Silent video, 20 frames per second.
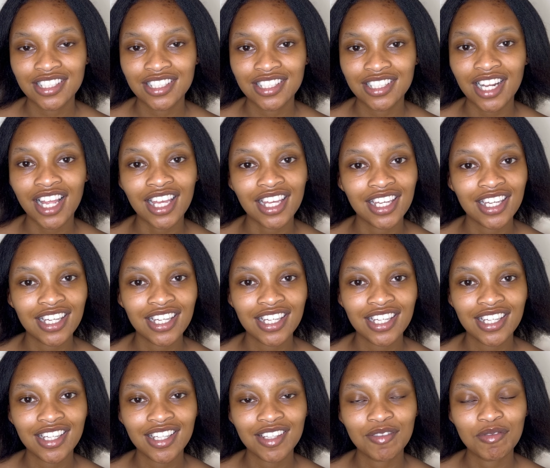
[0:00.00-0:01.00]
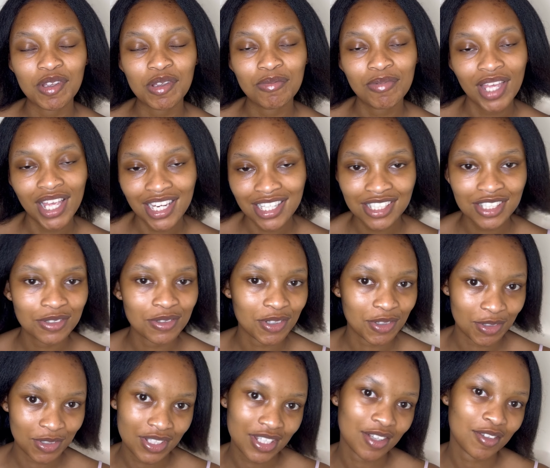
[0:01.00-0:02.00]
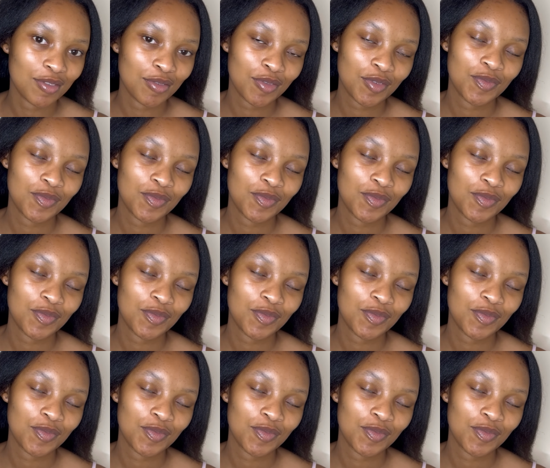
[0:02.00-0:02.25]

like be patient with yourself